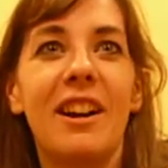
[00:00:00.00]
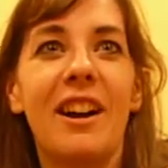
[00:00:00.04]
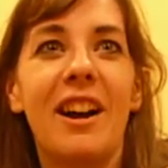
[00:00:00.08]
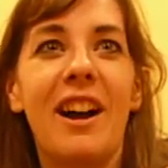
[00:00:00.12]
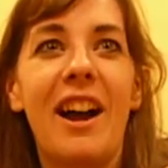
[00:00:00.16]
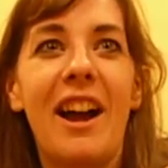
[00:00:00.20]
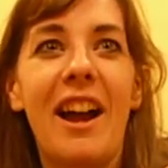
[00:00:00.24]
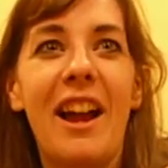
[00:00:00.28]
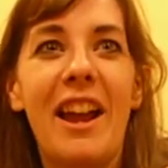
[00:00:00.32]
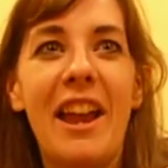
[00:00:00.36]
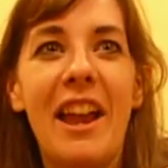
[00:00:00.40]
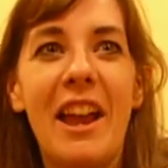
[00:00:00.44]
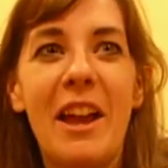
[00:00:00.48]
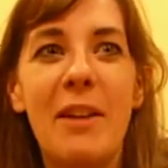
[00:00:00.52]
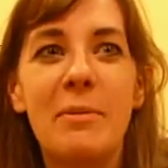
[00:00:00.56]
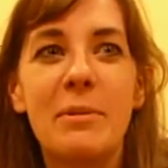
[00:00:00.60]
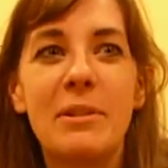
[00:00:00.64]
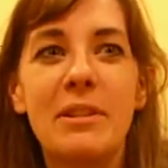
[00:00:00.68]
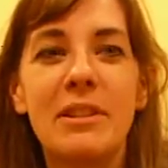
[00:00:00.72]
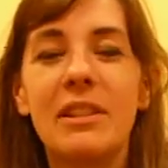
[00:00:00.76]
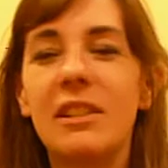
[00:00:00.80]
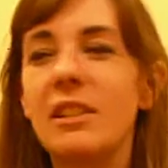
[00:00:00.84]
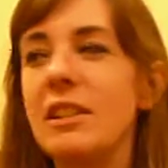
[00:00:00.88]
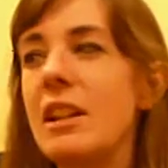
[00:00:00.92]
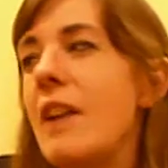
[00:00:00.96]
I am
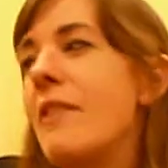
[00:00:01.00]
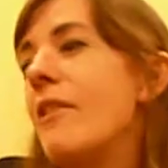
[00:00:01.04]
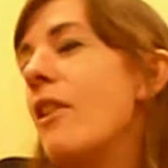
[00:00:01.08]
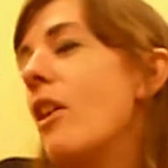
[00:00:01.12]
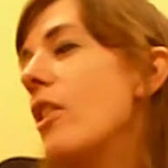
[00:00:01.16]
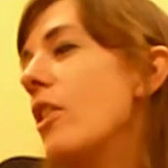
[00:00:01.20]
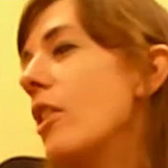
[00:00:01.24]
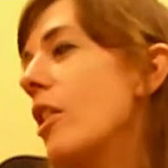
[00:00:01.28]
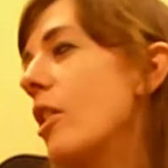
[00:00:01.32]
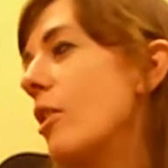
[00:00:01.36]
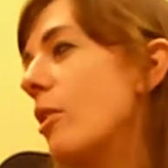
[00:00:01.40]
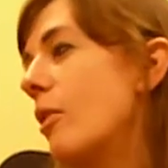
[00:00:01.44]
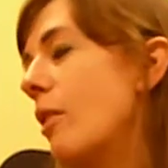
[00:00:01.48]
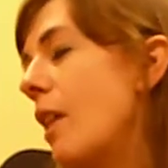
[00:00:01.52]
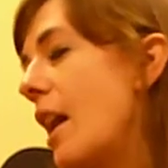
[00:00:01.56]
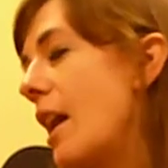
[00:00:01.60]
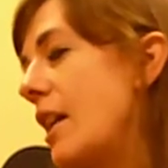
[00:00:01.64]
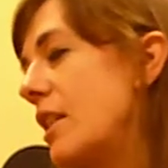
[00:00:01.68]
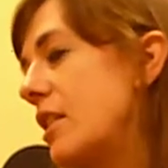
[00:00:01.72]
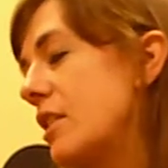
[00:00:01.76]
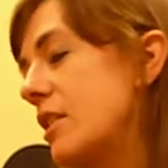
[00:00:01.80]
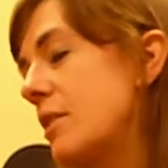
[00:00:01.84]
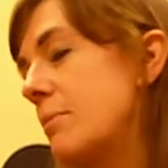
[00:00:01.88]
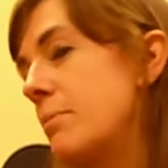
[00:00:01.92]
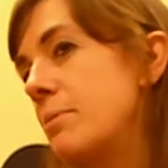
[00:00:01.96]
still alive, although
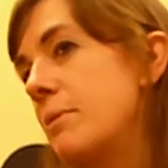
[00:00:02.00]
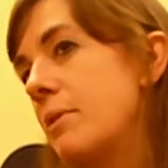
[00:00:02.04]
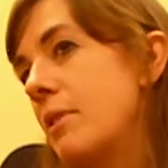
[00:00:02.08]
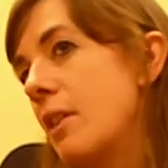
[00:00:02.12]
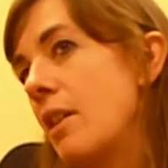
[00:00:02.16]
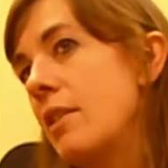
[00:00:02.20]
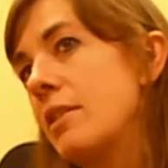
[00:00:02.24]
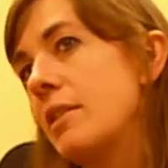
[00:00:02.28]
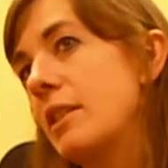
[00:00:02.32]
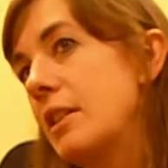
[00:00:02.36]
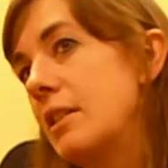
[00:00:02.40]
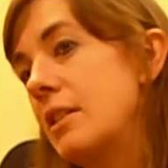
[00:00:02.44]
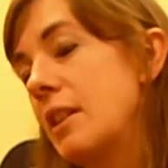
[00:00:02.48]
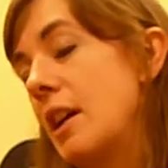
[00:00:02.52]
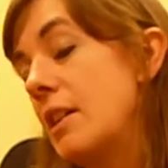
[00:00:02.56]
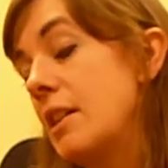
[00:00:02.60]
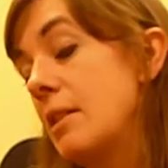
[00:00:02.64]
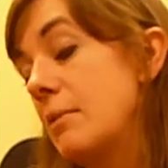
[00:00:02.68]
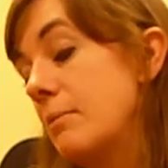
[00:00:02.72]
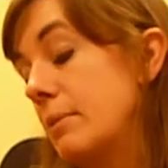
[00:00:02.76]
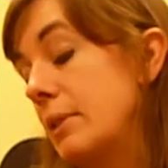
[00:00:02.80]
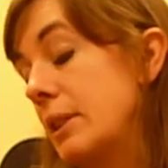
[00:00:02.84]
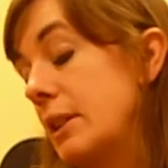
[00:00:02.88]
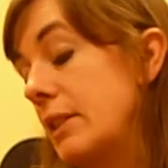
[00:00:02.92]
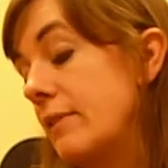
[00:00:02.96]
I just thought that I
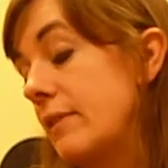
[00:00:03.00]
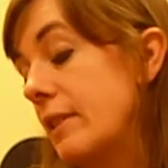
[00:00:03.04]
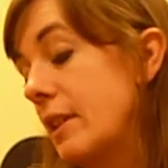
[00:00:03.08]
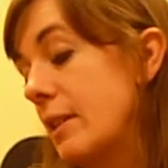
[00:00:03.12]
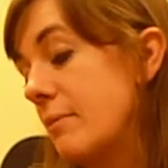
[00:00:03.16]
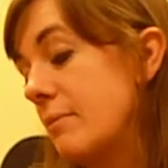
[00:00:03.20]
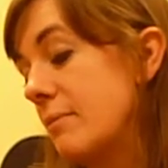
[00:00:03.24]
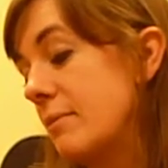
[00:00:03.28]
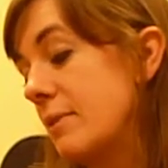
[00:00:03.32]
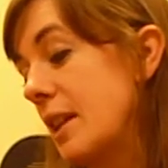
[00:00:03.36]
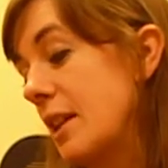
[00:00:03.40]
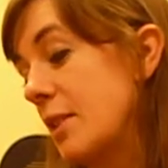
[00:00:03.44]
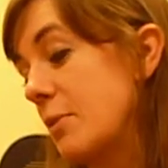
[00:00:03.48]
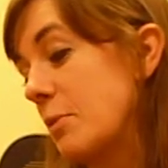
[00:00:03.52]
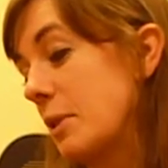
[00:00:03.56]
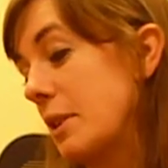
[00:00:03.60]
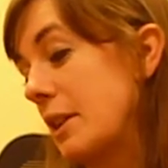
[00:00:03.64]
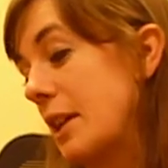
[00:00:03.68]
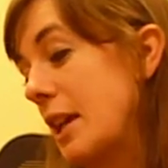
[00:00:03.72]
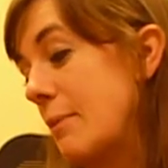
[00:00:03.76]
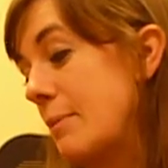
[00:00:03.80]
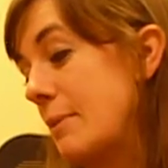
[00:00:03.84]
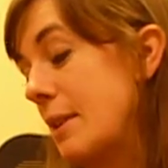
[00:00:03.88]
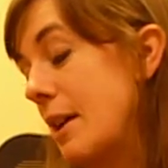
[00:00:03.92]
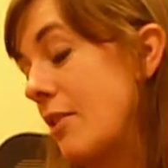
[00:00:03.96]
didn't believe them. That's what
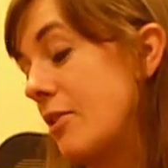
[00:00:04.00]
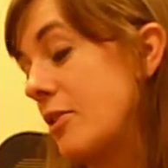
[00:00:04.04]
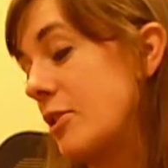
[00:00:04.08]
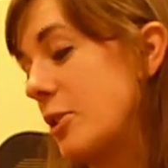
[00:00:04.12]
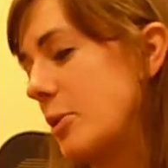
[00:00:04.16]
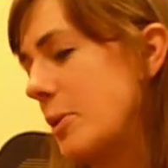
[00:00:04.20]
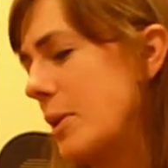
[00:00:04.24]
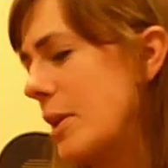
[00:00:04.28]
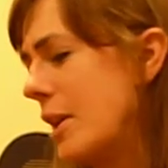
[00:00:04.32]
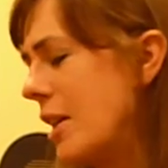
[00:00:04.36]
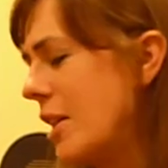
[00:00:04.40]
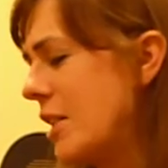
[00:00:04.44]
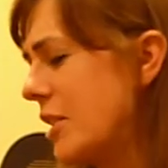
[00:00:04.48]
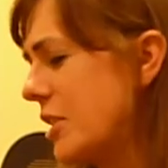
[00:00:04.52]
it came down to.